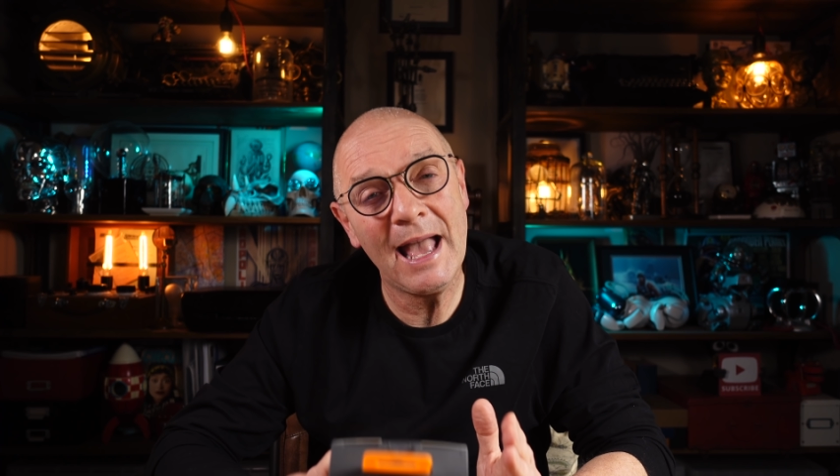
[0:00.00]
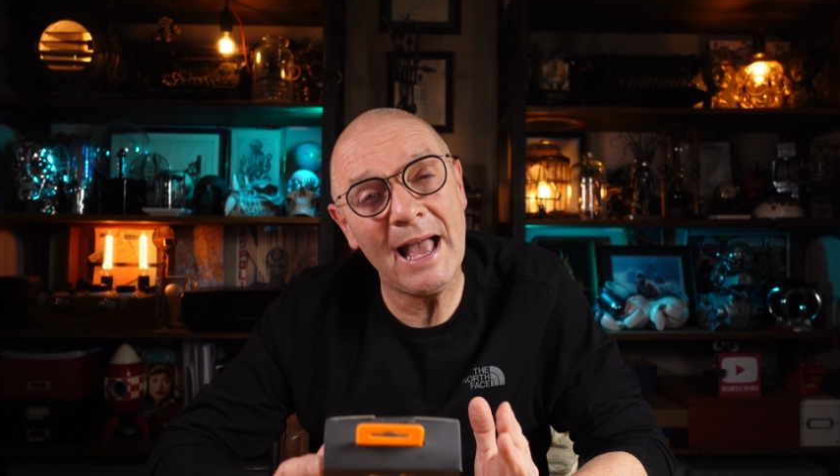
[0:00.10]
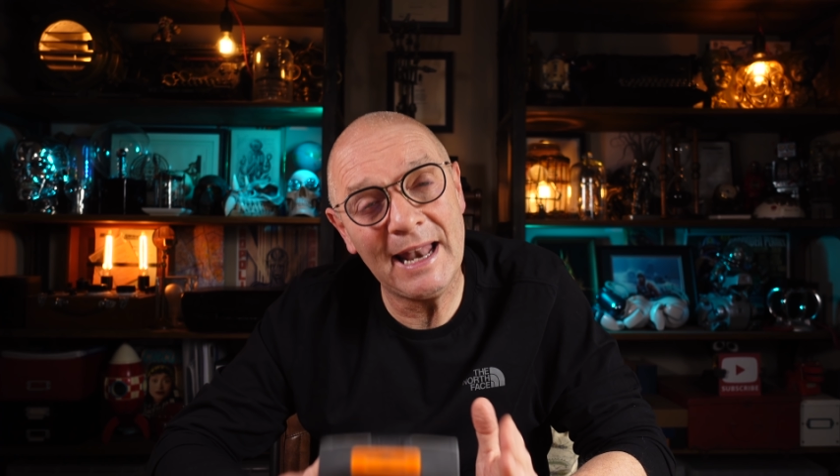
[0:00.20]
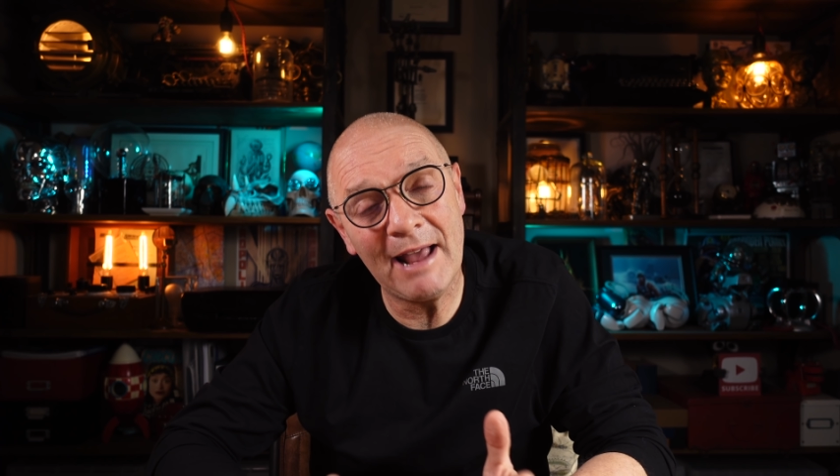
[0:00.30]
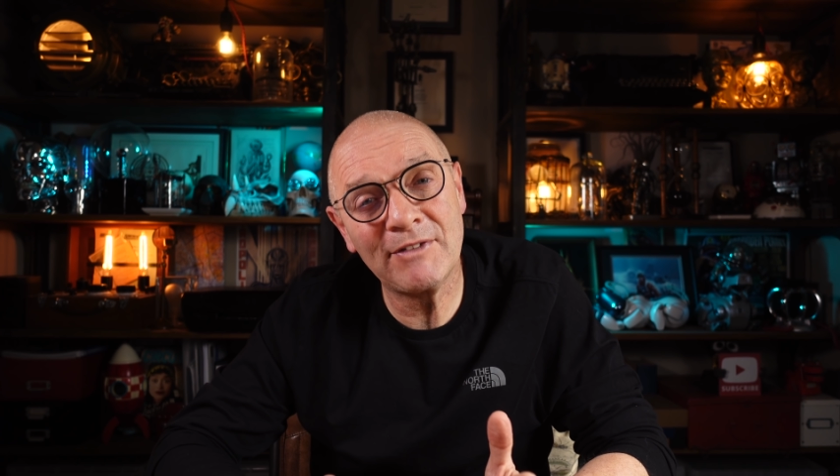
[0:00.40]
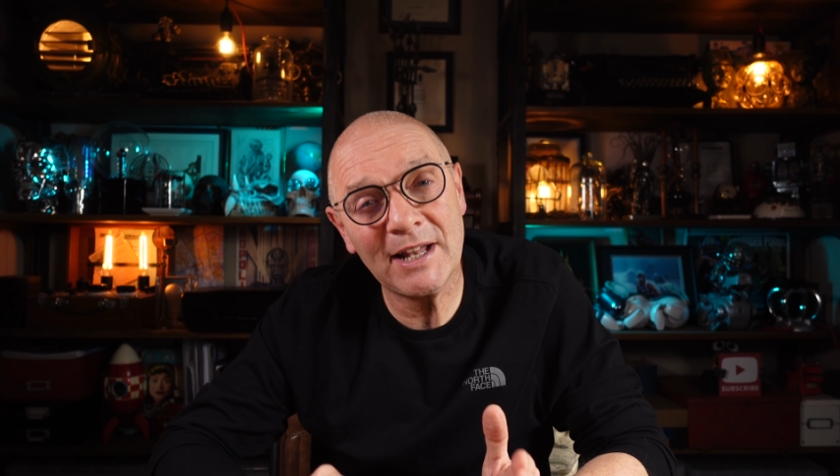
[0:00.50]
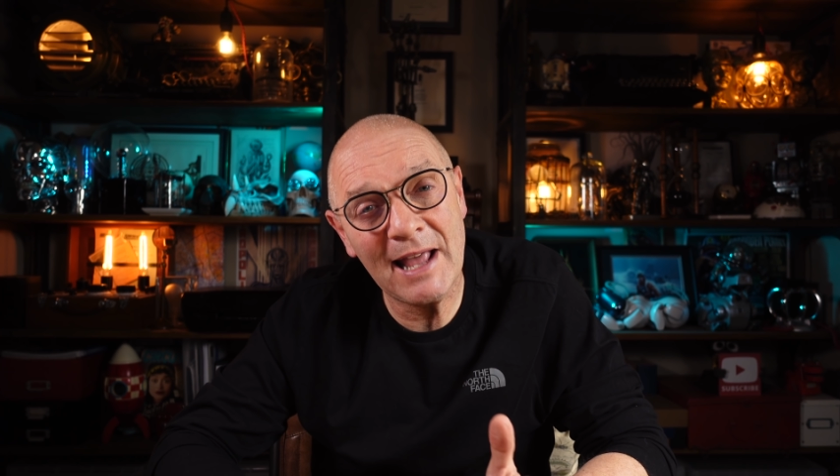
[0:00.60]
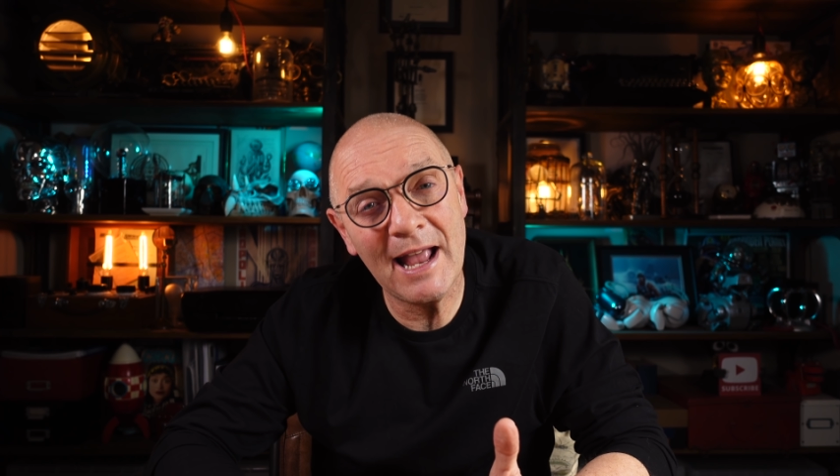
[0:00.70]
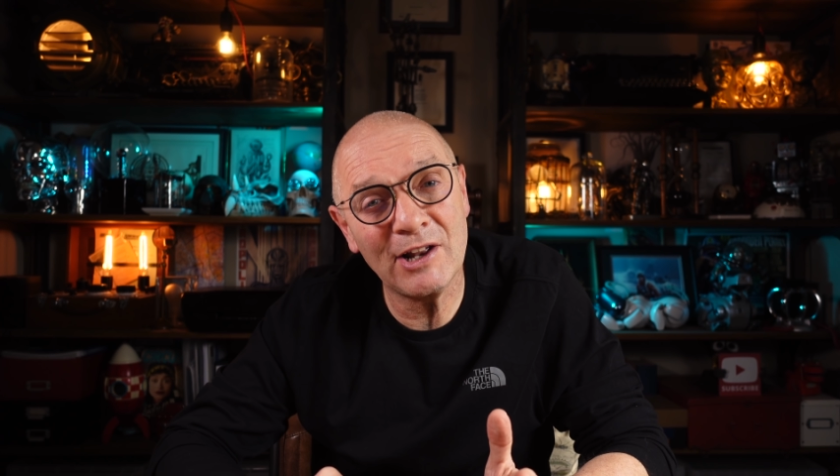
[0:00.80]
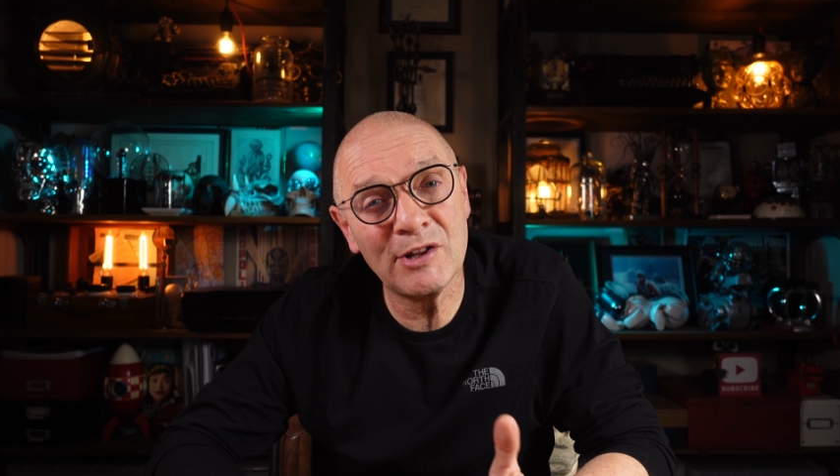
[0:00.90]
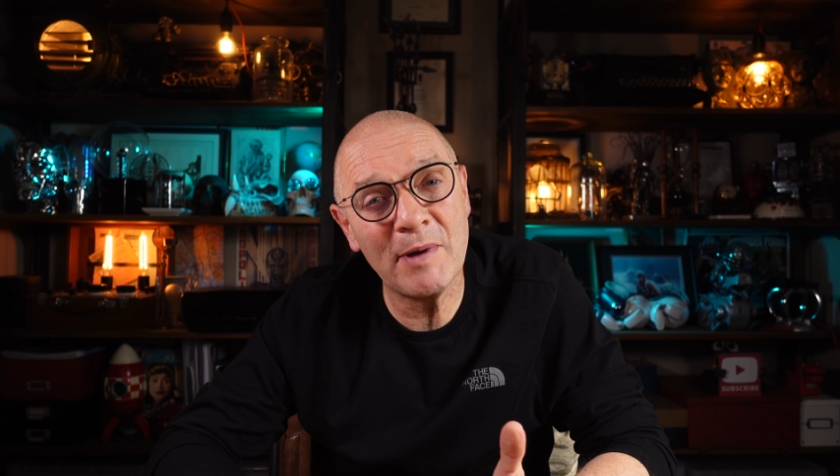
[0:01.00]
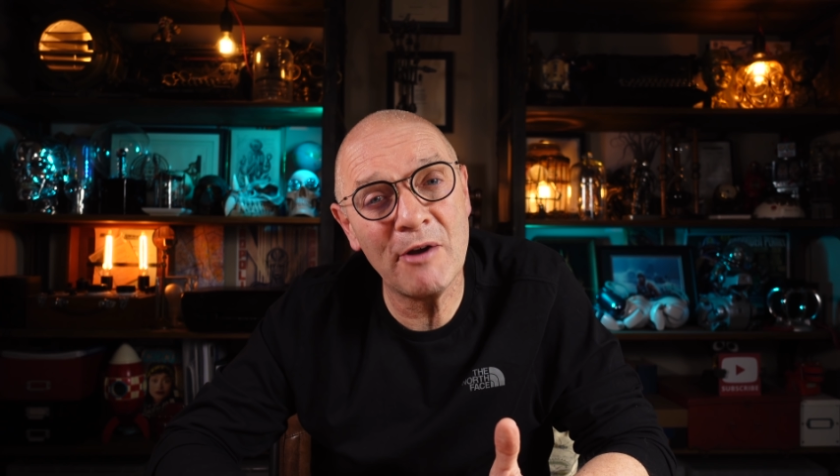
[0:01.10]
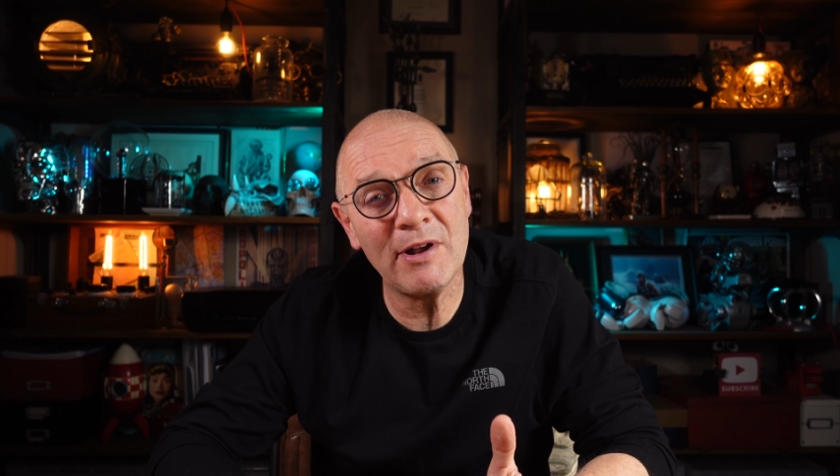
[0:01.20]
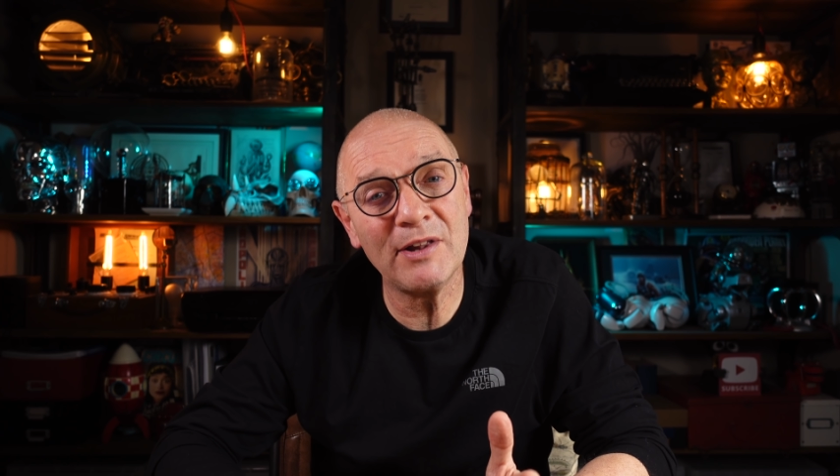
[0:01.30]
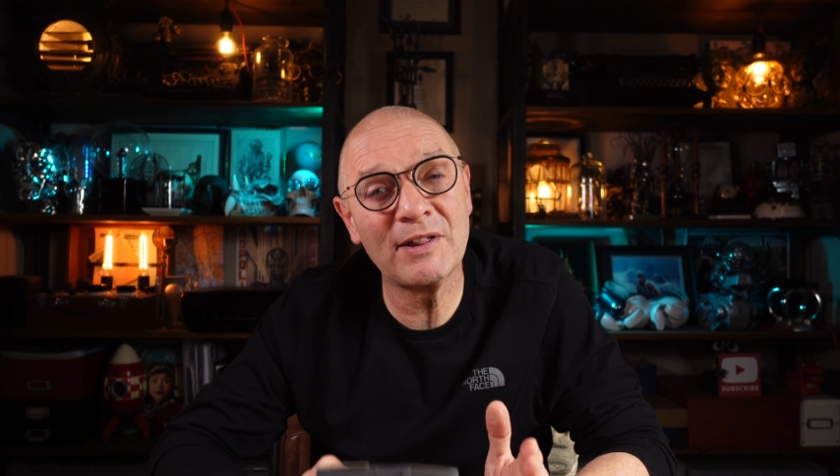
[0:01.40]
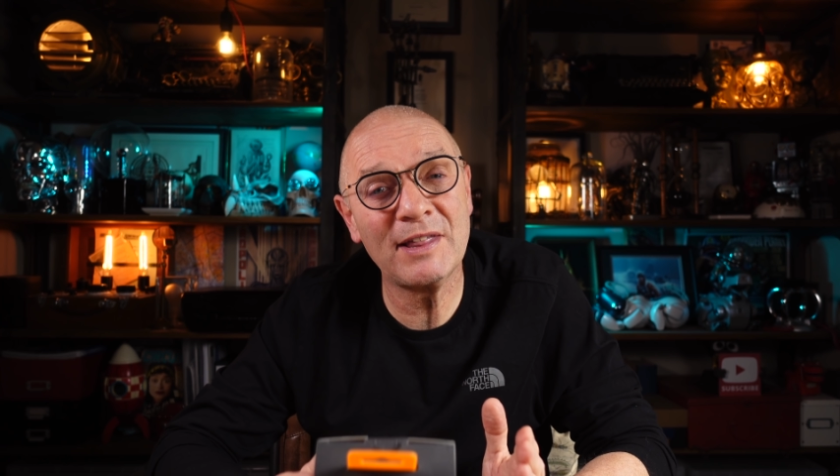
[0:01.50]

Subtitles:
And after that experience,